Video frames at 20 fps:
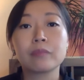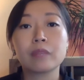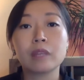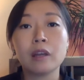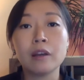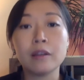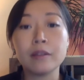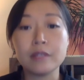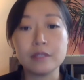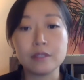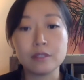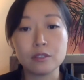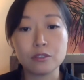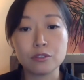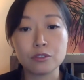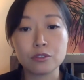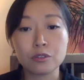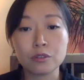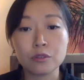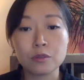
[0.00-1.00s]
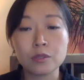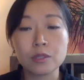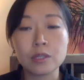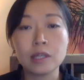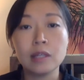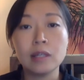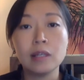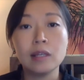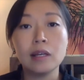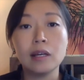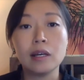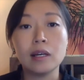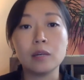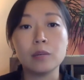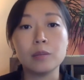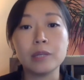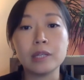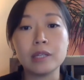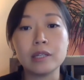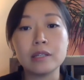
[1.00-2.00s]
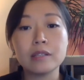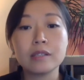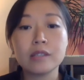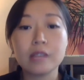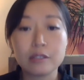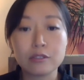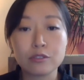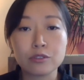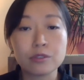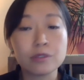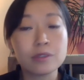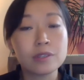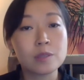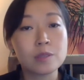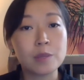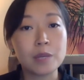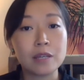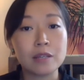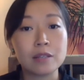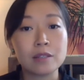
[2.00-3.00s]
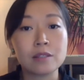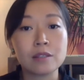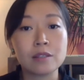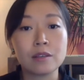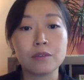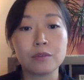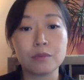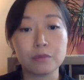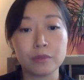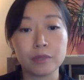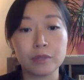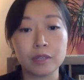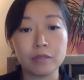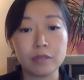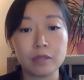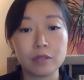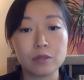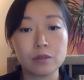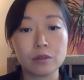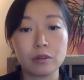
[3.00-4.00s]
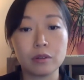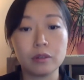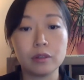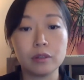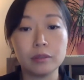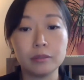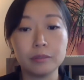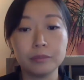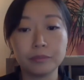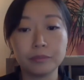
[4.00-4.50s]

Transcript: on these issues um, in an intentional space through the Giving Circle.